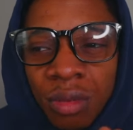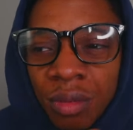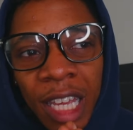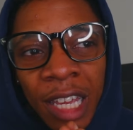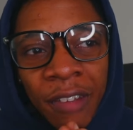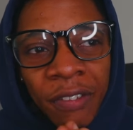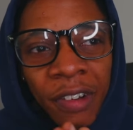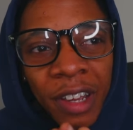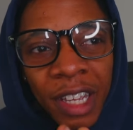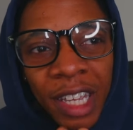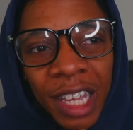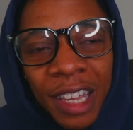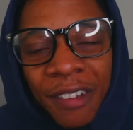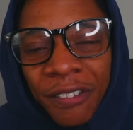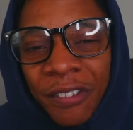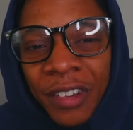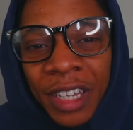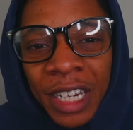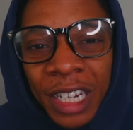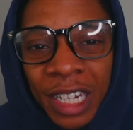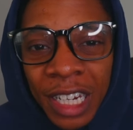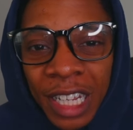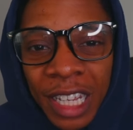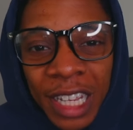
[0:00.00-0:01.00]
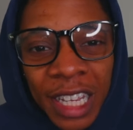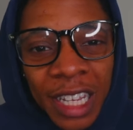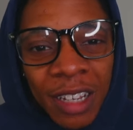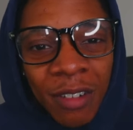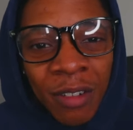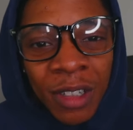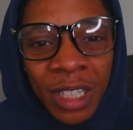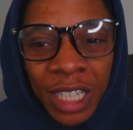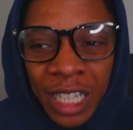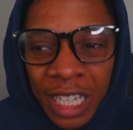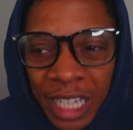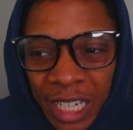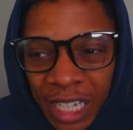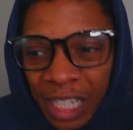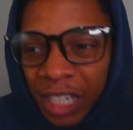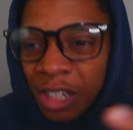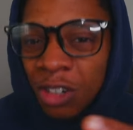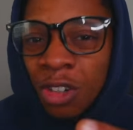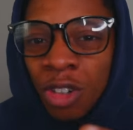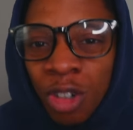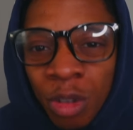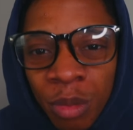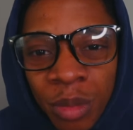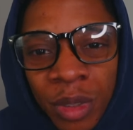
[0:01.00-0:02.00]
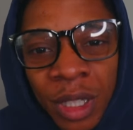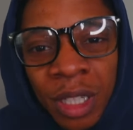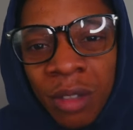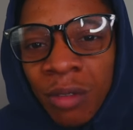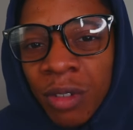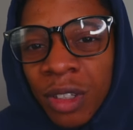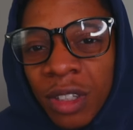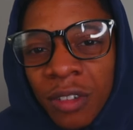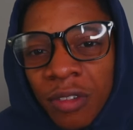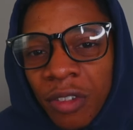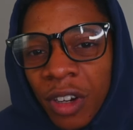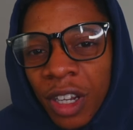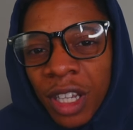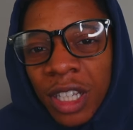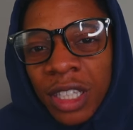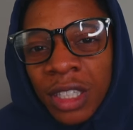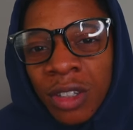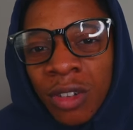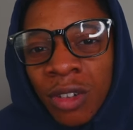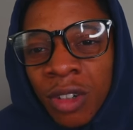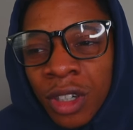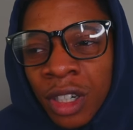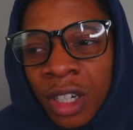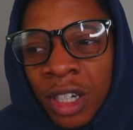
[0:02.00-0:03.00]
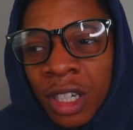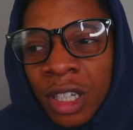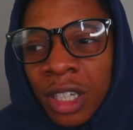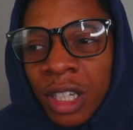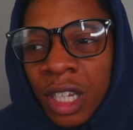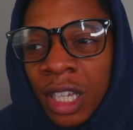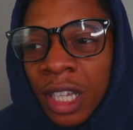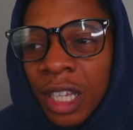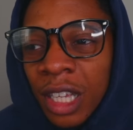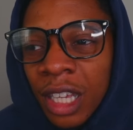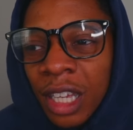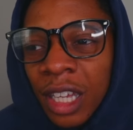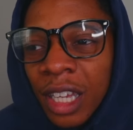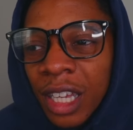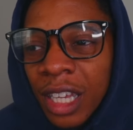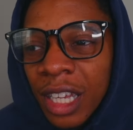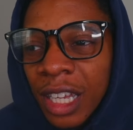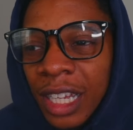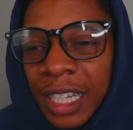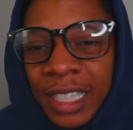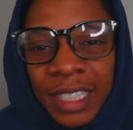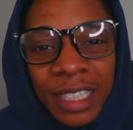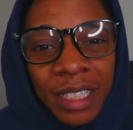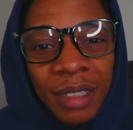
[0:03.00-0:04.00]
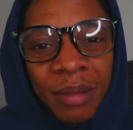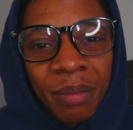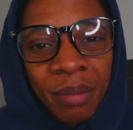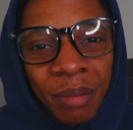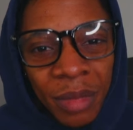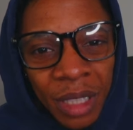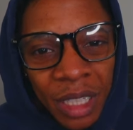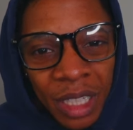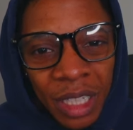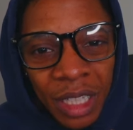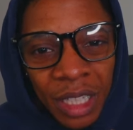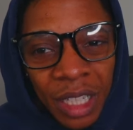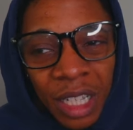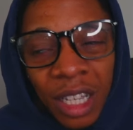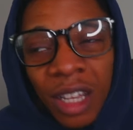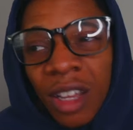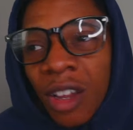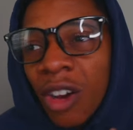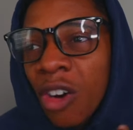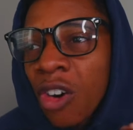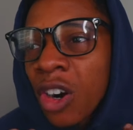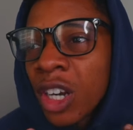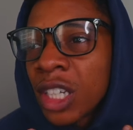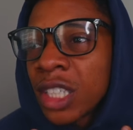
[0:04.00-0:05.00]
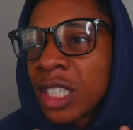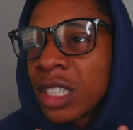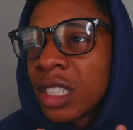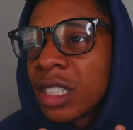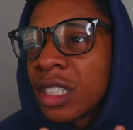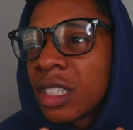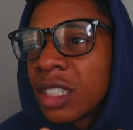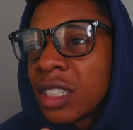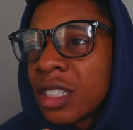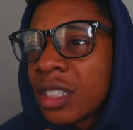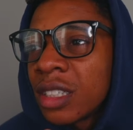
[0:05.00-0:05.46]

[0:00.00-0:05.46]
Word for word: If I can't fit in with any group, then what the fuck is going on? Like, is it me, or is it?